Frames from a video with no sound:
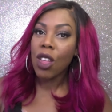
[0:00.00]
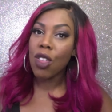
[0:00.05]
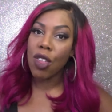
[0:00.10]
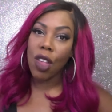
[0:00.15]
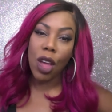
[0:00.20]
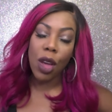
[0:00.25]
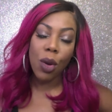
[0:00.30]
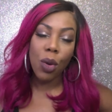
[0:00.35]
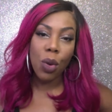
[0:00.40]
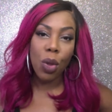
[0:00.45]

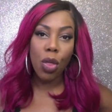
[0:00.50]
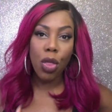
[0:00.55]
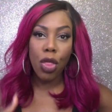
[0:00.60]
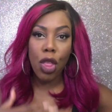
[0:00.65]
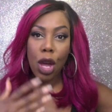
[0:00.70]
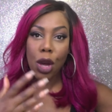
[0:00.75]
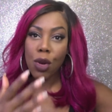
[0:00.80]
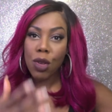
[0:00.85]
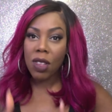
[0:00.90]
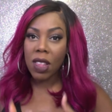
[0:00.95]
So
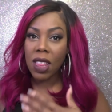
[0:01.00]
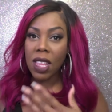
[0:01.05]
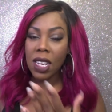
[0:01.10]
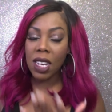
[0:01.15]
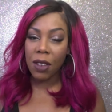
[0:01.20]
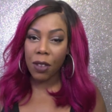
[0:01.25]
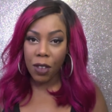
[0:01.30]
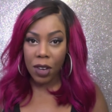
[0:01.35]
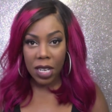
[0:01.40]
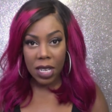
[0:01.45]
those are the
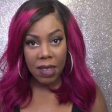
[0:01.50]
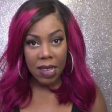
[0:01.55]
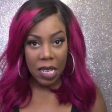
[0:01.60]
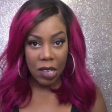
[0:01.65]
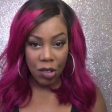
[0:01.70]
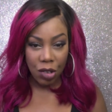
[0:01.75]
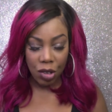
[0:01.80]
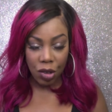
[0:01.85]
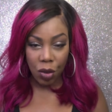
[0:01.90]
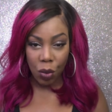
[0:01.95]
different
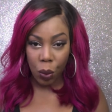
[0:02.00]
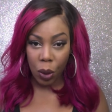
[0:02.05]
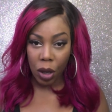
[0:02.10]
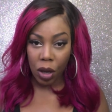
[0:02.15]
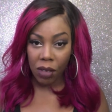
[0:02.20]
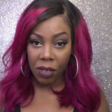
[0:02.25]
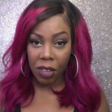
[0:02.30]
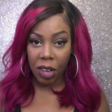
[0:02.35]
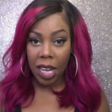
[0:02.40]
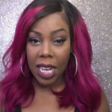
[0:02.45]
extensions we
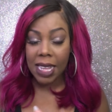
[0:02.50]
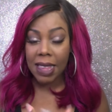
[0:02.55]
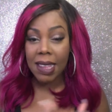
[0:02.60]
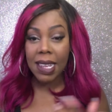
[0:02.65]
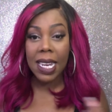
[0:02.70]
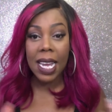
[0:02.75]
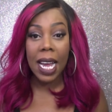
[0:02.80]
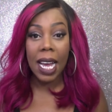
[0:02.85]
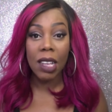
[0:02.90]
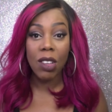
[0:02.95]
offer, and
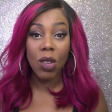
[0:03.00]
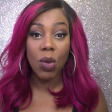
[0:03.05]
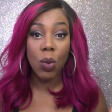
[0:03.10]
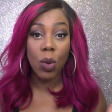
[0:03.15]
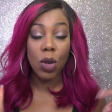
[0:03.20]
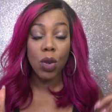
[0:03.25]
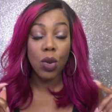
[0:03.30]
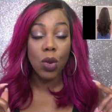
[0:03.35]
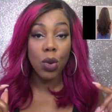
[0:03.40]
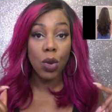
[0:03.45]
today I just
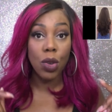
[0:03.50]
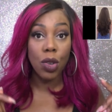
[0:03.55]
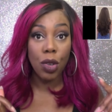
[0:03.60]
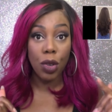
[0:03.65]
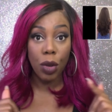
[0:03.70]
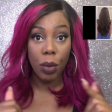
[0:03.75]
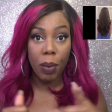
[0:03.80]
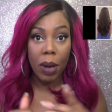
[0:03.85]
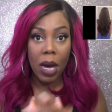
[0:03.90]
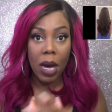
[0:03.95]
want to talk to
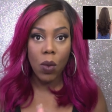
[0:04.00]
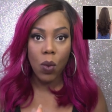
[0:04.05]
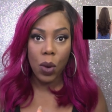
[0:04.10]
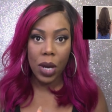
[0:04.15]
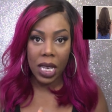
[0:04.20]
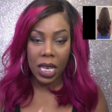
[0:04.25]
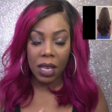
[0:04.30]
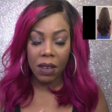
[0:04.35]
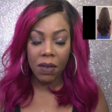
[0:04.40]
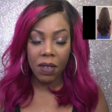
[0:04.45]
you about
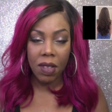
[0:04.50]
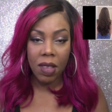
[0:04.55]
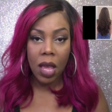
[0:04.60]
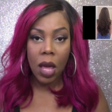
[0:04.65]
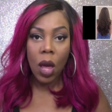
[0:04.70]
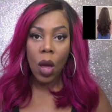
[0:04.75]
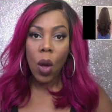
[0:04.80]
weaves.